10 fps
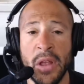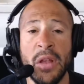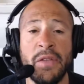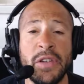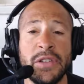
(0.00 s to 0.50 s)

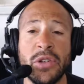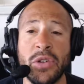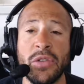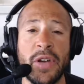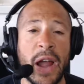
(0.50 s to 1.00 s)

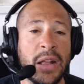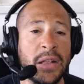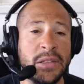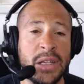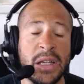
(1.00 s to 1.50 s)
Physical
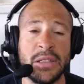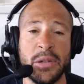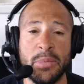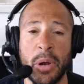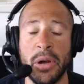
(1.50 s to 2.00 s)
violence is a
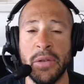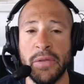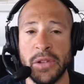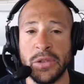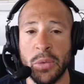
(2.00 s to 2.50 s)
part of
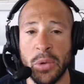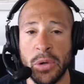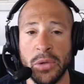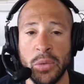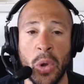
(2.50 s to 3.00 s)
this
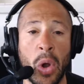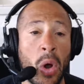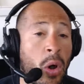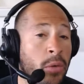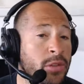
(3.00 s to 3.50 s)
world, will
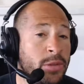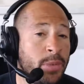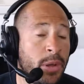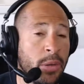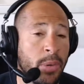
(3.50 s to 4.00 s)
always
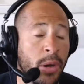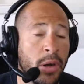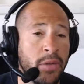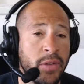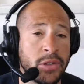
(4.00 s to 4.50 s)
be a
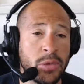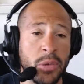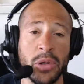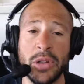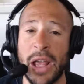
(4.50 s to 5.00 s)
part of this
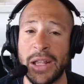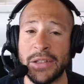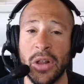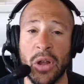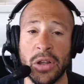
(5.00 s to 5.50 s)
world as
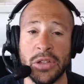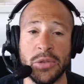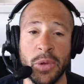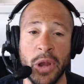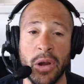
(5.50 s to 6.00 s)
long as
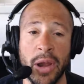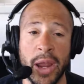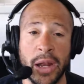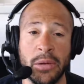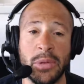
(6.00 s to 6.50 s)
we are
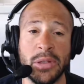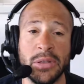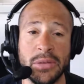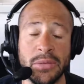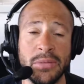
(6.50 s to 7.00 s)
animals.